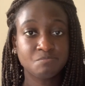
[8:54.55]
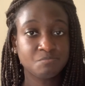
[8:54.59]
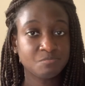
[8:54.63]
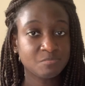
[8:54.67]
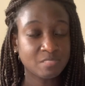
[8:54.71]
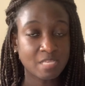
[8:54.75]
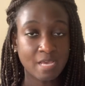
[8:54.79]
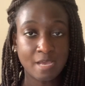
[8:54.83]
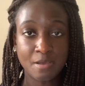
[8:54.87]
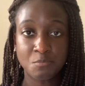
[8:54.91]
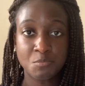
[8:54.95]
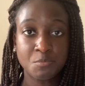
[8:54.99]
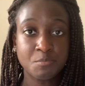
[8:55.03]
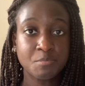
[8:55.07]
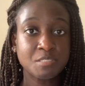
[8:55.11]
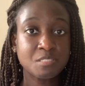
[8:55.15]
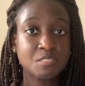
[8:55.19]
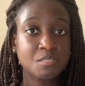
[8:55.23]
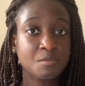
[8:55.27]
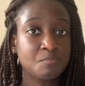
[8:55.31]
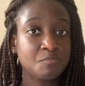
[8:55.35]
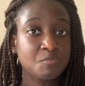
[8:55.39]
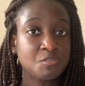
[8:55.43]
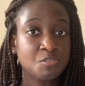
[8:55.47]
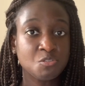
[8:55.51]
that will be
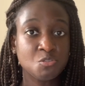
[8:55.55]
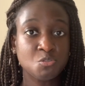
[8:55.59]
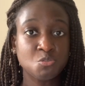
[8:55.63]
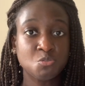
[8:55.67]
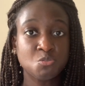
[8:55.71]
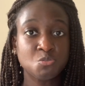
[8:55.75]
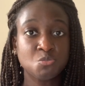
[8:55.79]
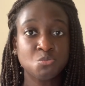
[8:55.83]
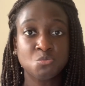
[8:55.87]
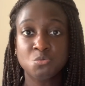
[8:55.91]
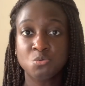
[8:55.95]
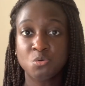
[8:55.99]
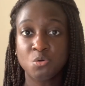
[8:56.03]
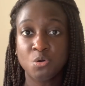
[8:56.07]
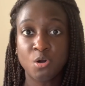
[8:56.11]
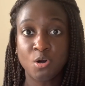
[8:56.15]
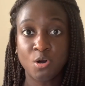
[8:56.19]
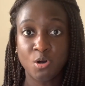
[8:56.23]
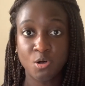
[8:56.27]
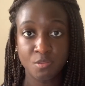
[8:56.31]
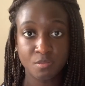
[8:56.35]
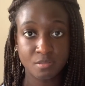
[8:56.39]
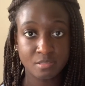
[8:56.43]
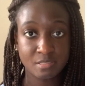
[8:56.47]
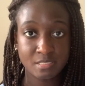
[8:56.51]
something you do
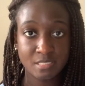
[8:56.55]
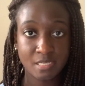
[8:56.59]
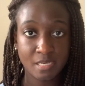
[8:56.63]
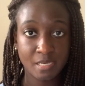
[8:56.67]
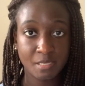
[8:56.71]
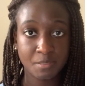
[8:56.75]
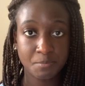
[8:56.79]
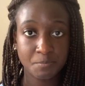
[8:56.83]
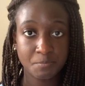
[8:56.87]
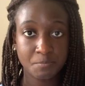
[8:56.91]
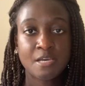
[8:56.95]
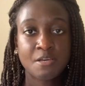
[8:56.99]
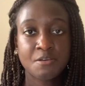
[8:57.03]
all the time.